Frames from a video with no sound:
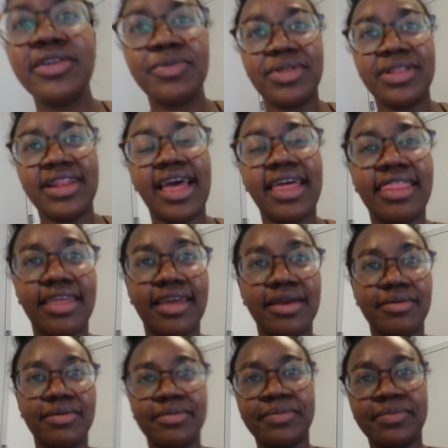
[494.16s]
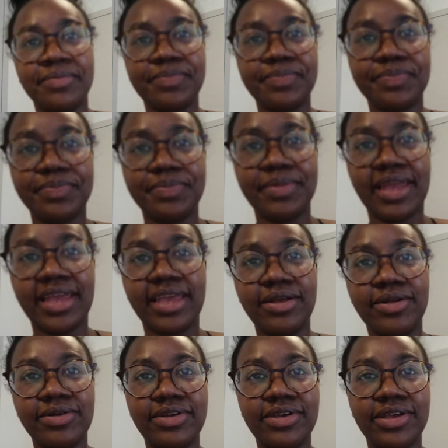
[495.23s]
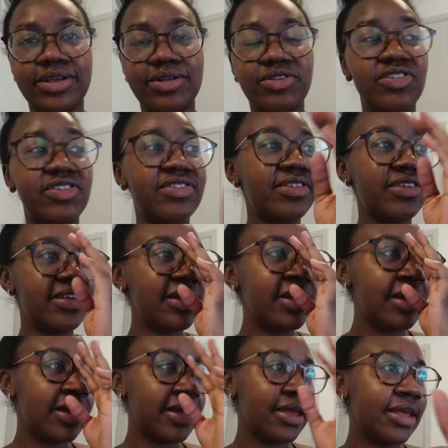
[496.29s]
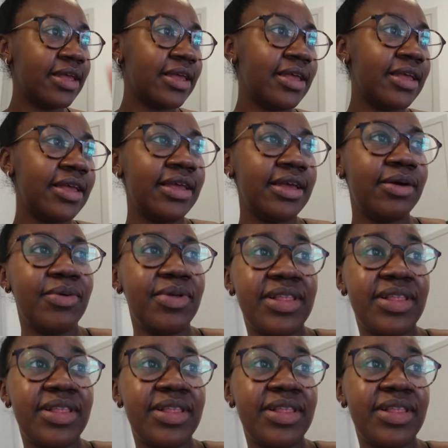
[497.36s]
with nothing, like he'll just with